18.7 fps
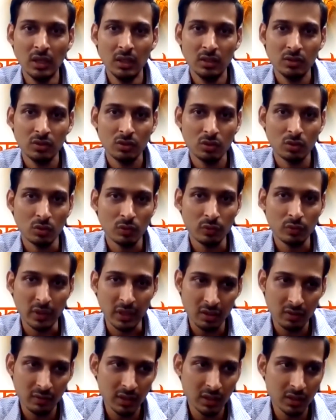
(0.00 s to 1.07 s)
So
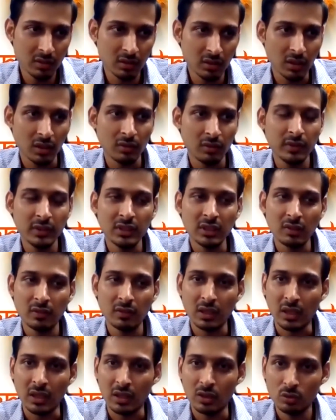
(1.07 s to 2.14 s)
wherever, whichever
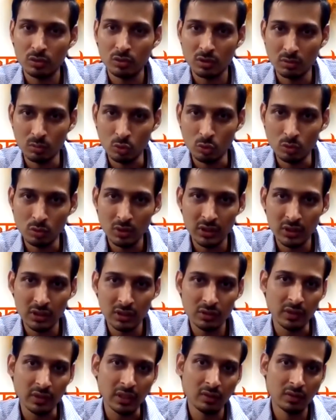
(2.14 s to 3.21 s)
house the moon
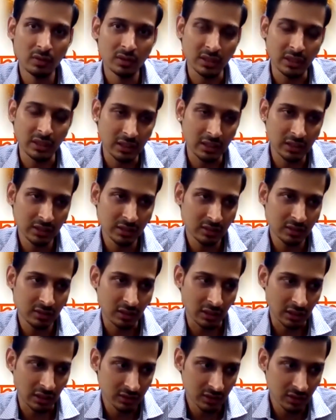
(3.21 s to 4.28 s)
is, wherever Saturn is
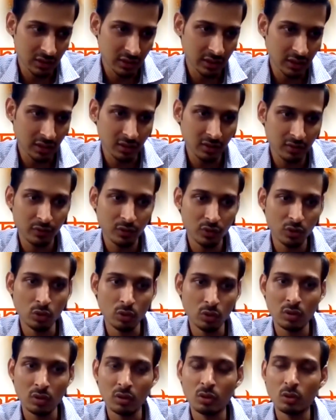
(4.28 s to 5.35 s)
transiting, if
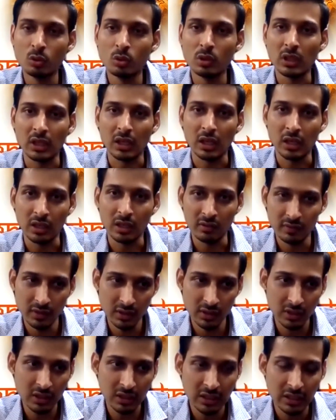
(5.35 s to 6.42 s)
you do the hard
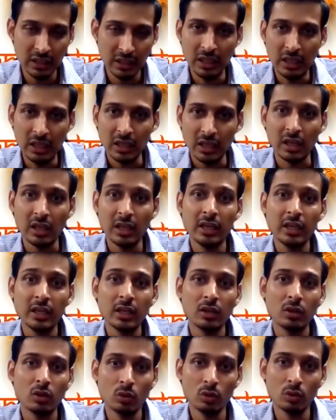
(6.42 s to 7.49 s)
work
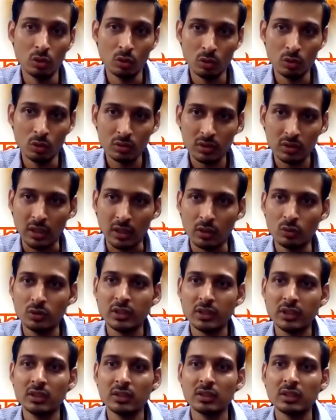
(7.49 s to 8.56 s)
related to those
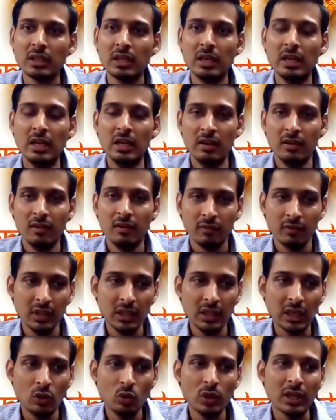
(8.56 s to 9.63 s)
houses
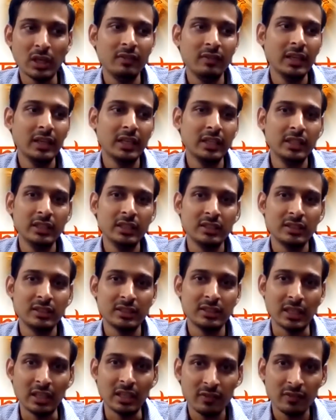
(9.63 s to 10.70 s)
without having any
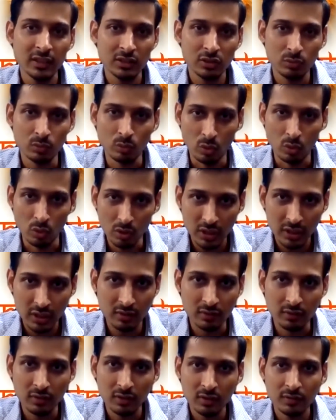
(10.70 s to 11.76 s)
selfish
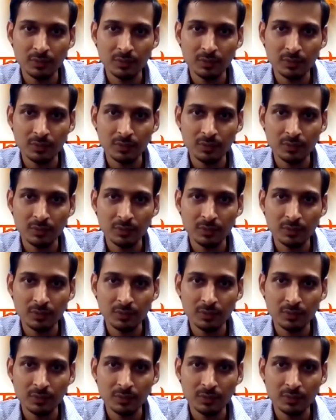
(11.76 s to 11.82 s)
motive,